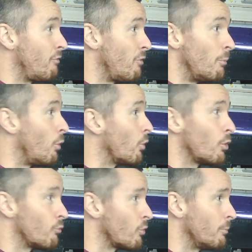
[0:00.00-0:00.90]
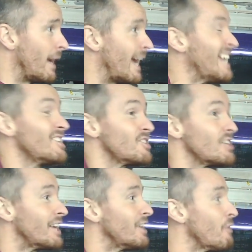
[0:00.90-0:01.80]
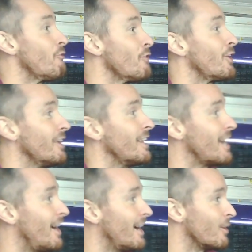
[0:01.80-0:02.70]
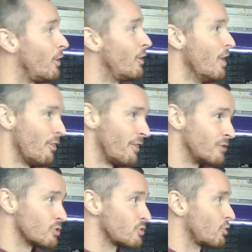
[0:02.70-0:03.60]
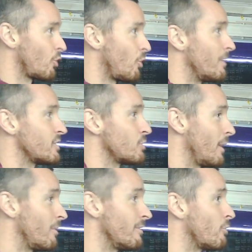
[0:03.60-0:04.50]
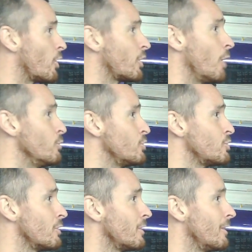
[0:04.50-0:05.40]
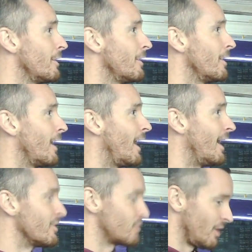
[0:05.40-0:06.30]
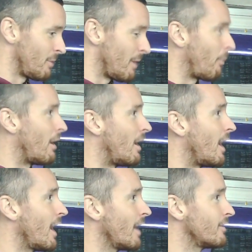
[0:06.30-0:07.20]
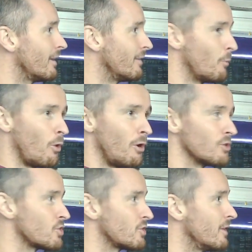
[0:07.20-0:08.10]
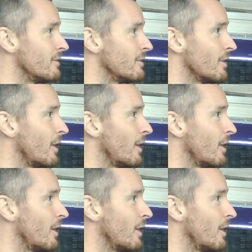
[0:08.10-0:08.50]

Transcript: football or rugby is significantly higher than just coming into here where they've got a coach and it's going to be applied and they're watched and, you